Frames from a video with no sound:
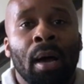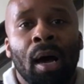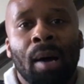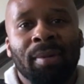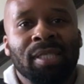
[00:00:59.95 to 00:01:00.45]

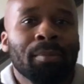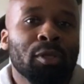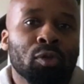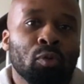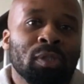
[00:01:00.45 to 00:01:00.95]
and some of
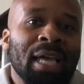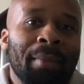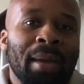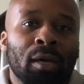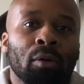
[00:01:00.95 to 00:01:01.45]
the schools
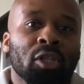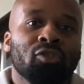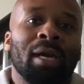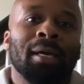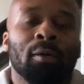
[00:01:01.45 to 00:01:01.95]
got back on the
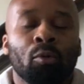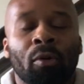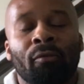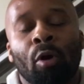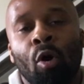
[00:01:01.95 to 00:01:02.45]
track
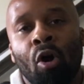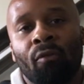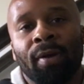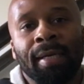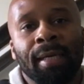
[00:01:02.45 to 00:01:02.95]
who have
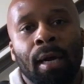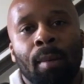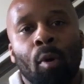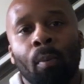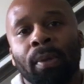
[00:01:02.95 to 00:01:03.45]
already
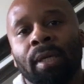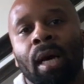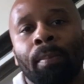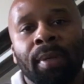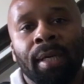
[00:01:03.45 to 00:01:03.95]
opened up